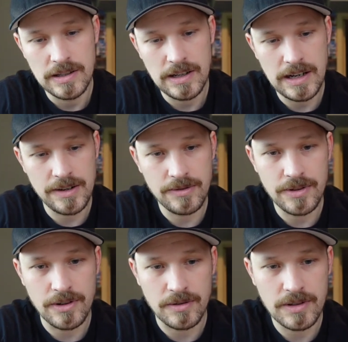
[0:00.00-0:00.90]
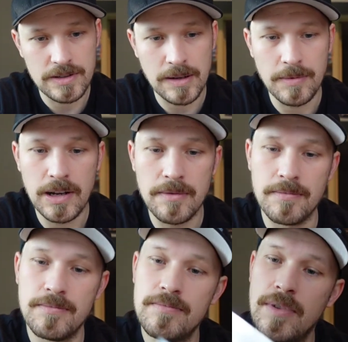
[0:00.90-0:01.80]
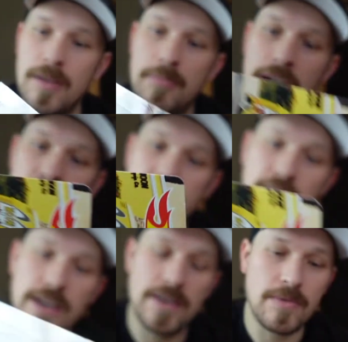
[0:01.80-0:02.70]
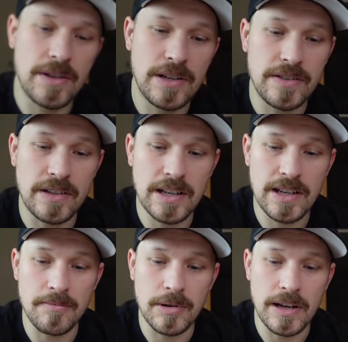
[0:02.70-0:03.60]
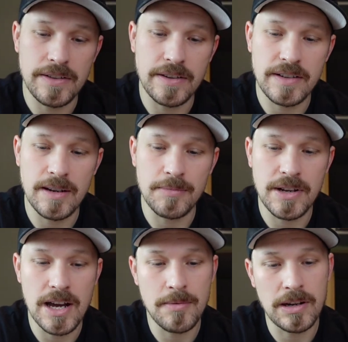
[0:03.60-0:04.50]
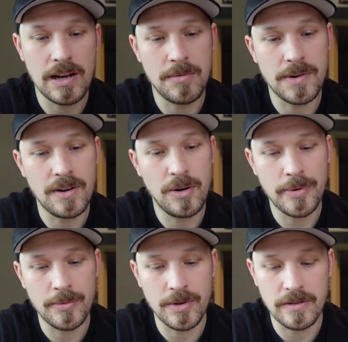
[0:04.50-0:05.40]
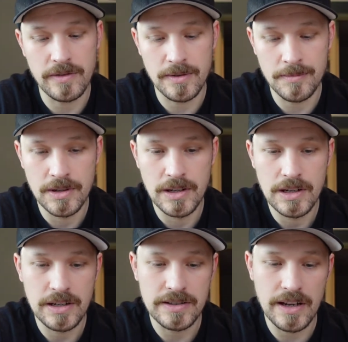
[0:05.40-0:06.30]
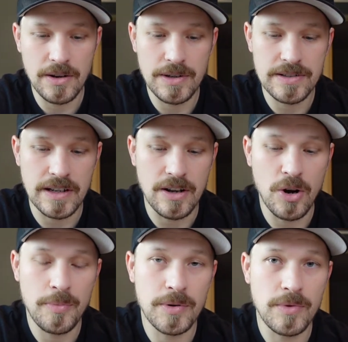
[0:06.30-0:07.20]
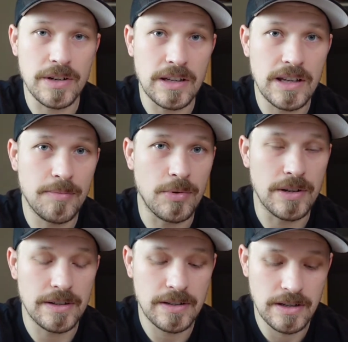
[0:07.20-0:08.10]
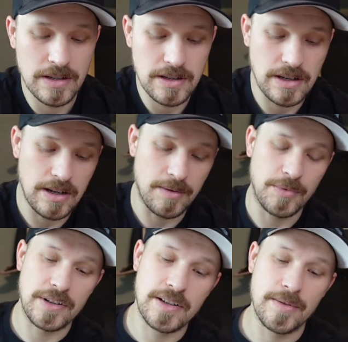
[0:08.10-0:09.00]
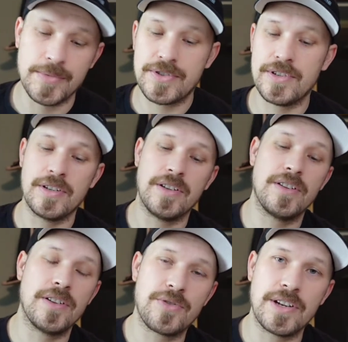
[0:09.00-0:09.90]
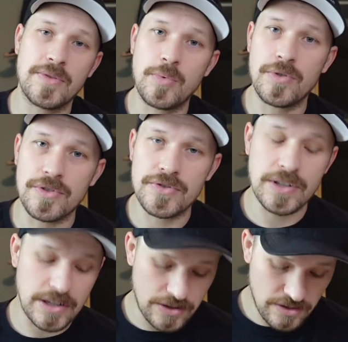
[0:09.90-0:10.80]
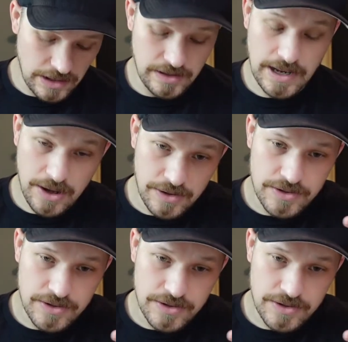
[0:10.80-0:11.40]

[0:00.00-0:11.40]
I don't know, because I'm bound to find one of these again, but at the same time I kind of want to open one of them, because I always like open one and keep one when it comes to the transporters and now these